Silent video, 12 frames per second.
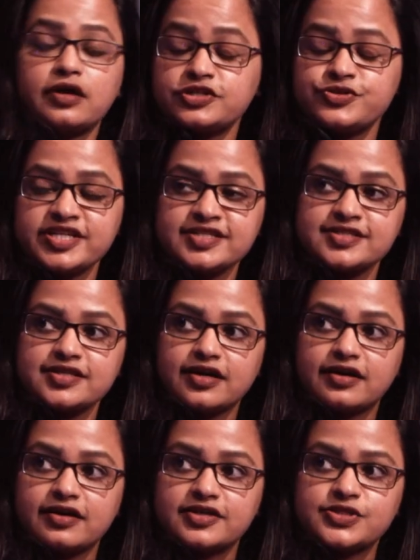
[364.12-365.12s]
countries
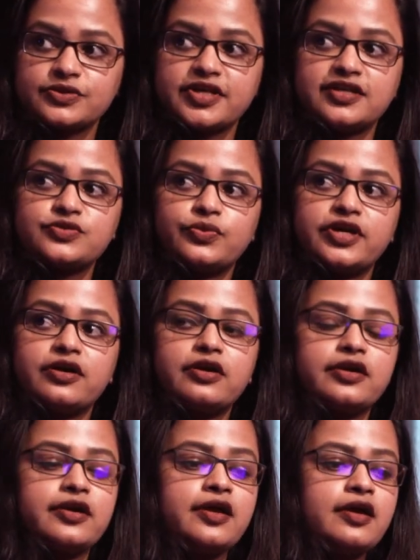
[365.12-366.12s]
so that we
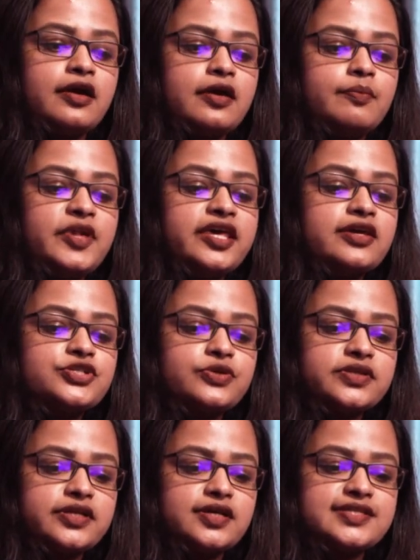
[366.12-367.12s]
are making
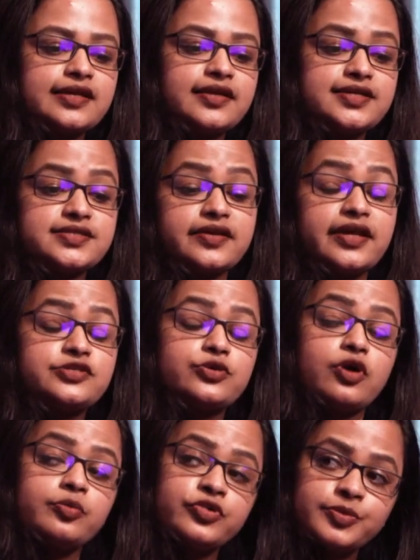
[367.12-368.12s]
sure that our satellites are
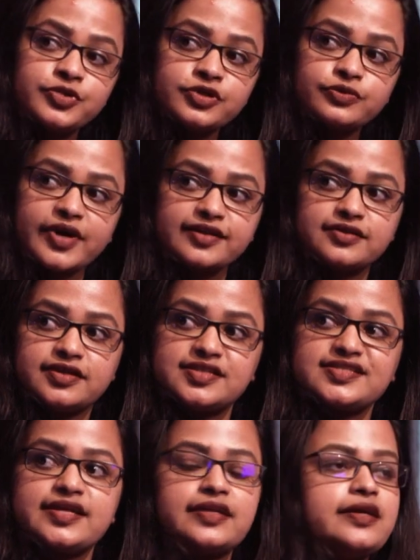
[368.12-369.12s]
interoperable. Rather
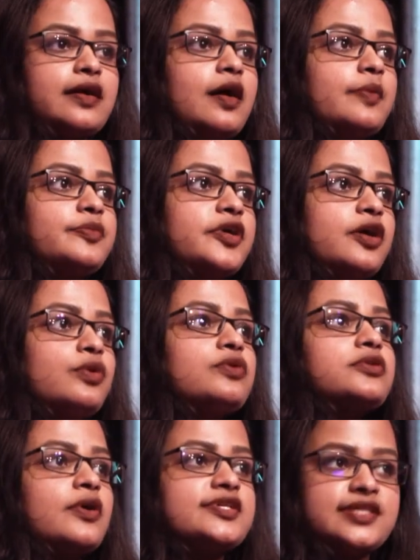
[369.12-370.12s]
than sending up a
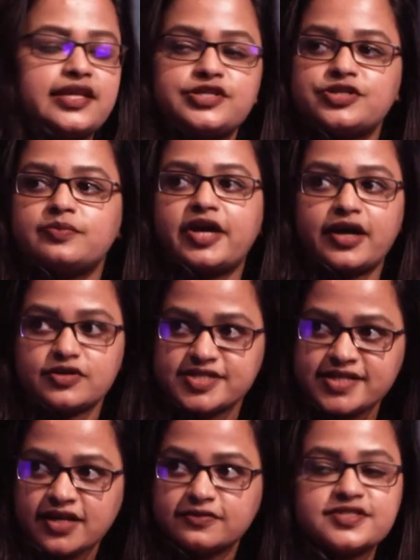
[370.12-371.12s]
whole constellation by
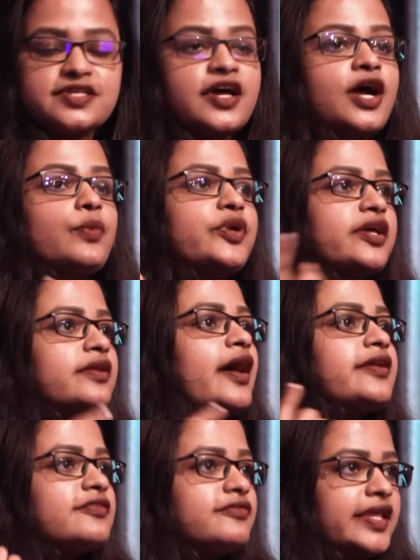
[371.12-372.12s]
ourselves, we can
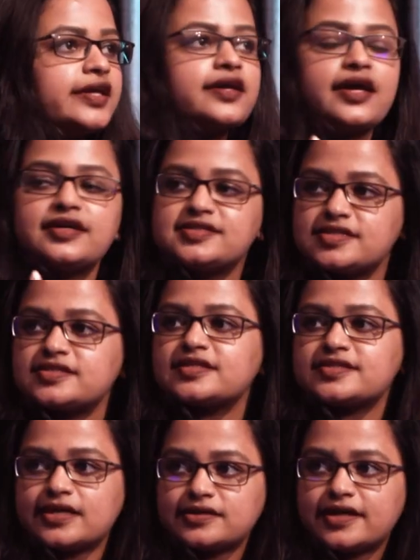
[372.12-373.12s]
kind of link
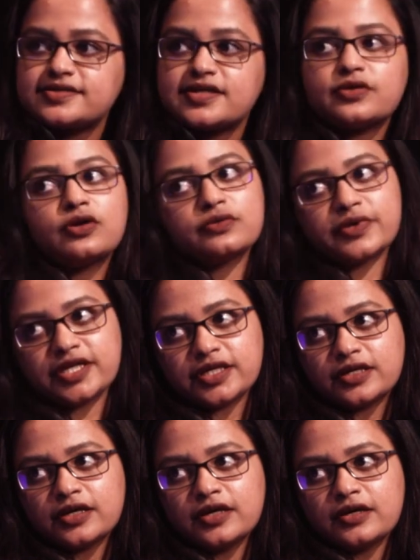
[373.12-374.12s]
existing satellites that
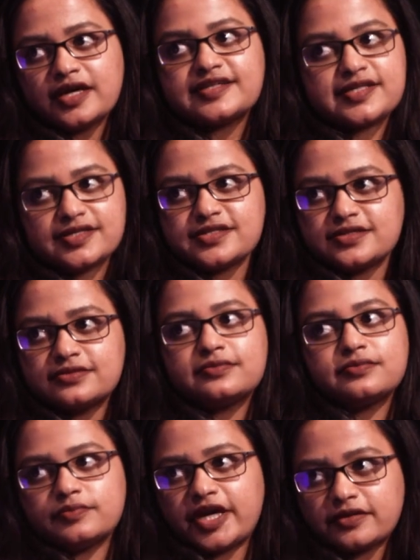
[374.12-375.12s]
already exist
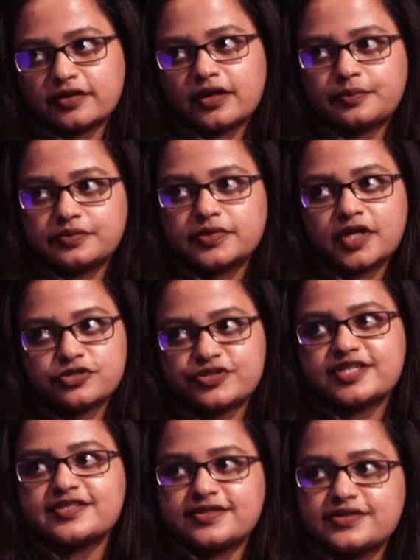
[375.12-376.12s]
by other
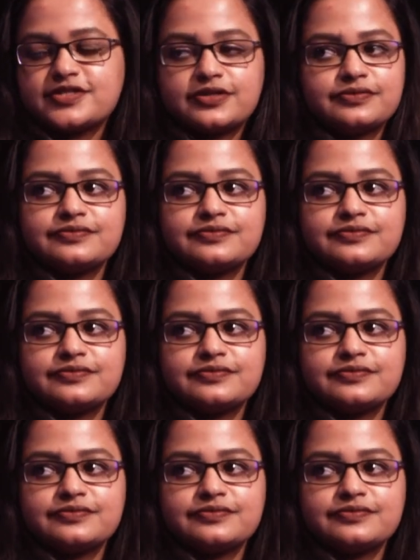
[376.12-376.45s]
countries. So